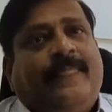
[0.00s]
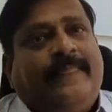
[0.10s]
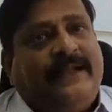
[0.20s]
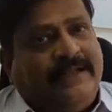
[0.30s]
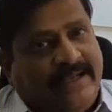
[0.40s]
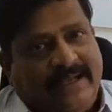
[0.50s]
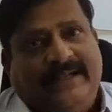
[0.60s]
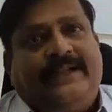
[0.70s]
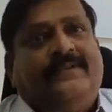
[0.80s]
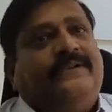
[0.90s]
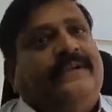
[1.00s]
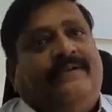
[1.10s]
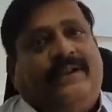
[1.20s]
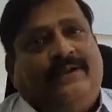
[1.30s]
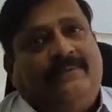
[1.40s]
That again they are using
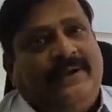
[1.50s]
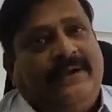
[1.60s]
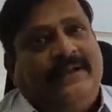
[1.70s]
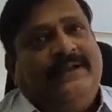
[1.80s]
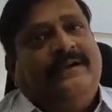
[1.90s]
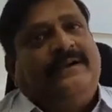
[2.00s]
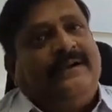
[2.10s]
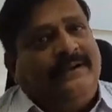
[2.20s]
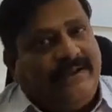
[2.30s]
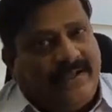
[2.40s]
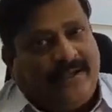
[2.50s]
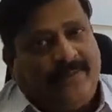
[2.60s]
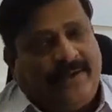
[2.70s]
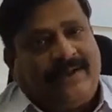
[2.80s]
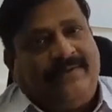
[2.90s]
our equipment
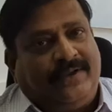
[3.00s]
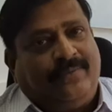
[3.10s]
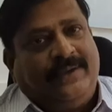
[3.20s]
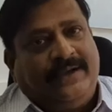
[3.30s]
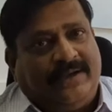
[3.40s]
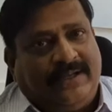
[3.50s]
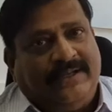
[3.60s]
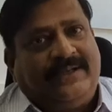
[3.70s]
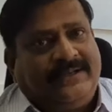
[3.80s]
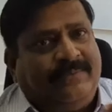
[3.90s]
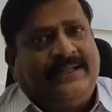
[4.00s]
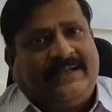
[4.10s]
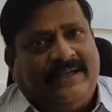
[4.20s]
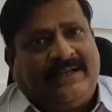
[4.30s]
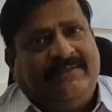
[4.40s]
of European origin, or some other
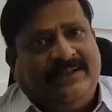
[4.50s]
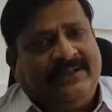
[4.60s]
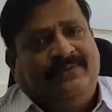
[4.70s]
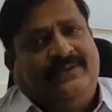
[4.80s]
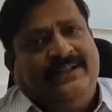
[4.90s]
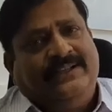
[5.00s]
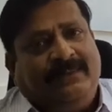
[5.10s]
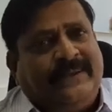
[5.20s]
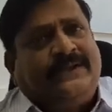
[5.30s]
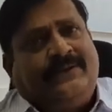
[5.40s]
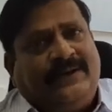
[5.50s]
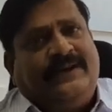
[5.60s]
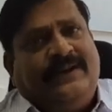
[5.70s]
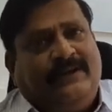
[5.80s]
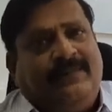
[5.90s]
country which is only GPS
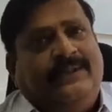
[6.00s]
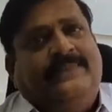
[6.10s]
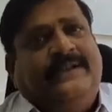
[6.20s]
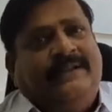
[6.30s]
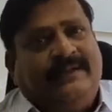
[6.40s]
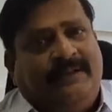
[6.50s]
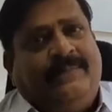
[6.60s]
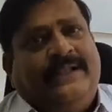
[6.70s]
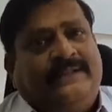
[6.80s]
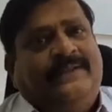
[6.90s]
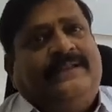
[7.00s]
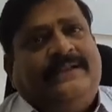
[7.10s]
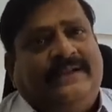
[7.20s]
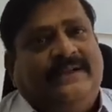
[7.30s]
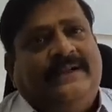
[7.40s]
oriented equipment is being replaced with